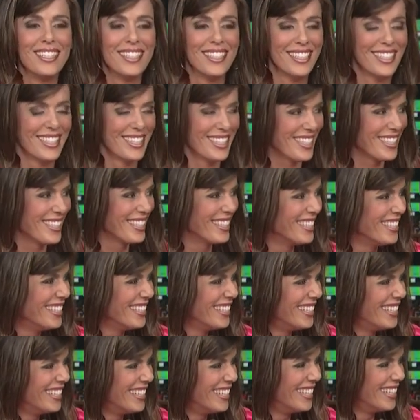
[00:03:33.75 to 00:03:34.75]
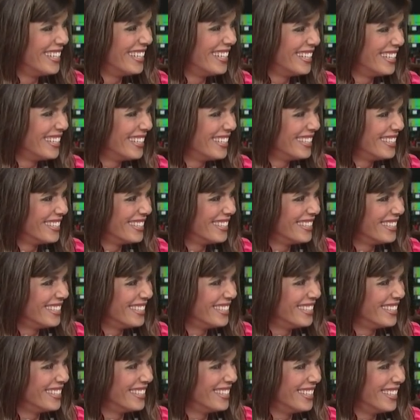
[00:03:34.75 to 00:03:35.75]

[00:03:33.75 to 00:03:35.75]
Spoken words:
[no speech]